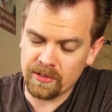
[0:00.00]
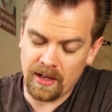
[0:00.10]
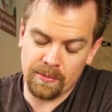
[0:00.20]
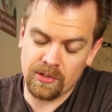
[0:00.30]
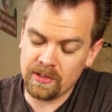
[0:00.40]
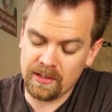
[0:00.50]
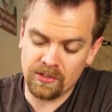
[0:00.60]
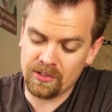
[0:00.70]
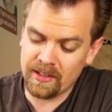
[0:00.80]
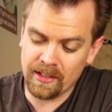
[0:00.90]
obviously,
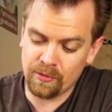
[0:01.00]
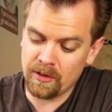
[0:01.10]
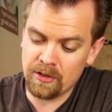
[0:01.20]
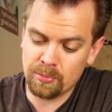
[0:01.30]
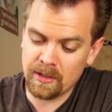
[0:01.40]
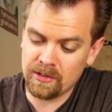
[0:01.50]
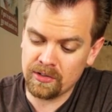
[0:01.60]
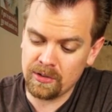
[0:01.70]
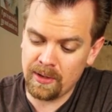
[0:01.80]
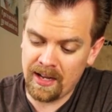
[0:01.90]
just like a French press,
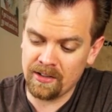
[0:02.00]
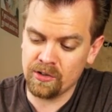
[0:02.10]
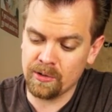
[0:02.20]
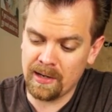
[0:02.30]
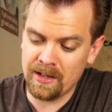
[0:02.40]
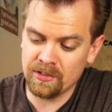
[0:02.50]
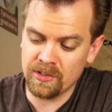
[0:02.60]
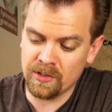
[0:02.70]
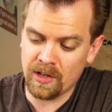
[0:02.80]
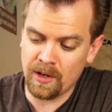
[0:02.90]
you add your grounds and
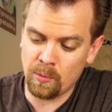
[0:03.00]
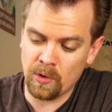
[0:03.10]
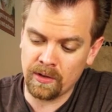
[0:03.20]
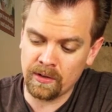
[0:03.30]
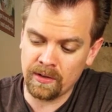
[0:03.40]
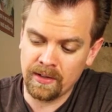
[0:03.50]
your hot water,